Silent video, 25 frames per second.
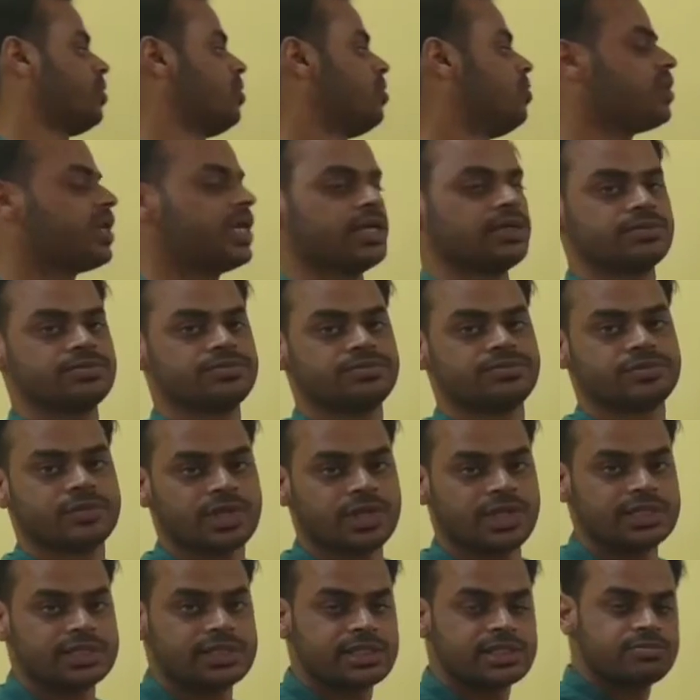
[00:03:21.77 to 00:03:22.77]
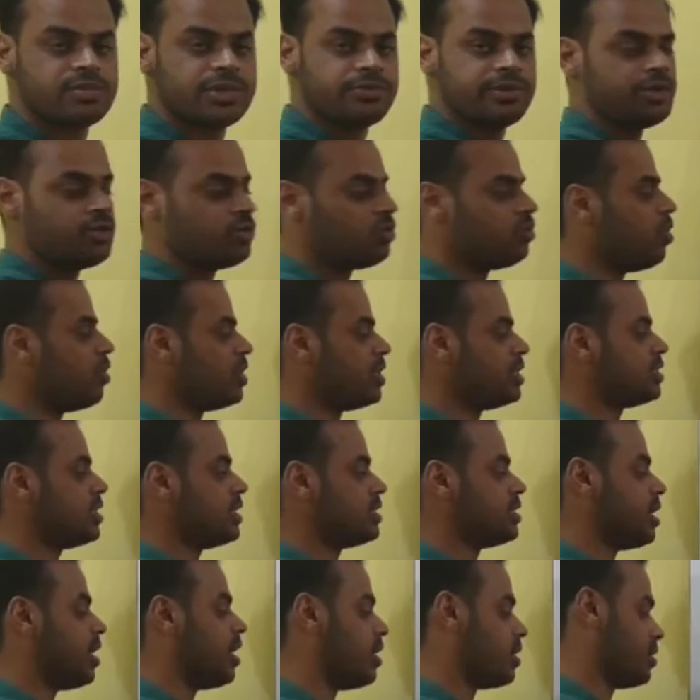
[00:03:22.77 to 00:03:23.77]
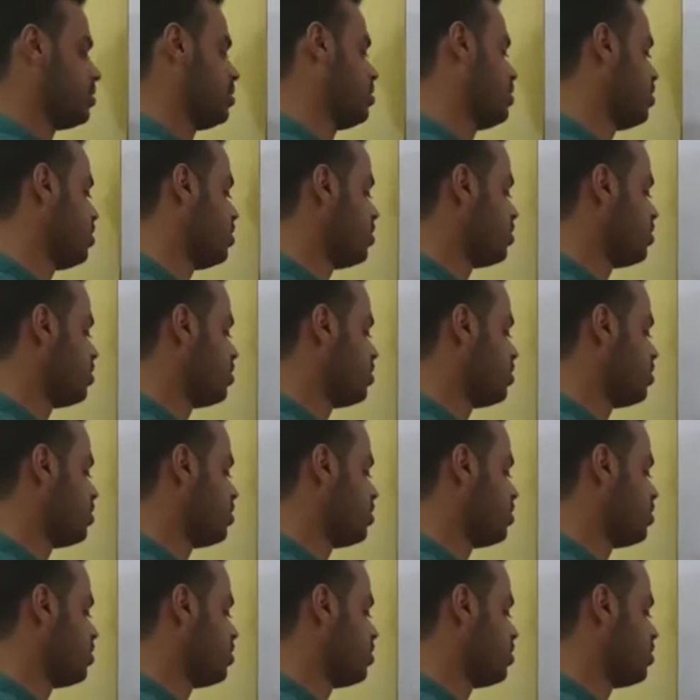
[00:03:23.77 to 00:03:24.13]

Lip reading: Okay, distance between two bodies is r.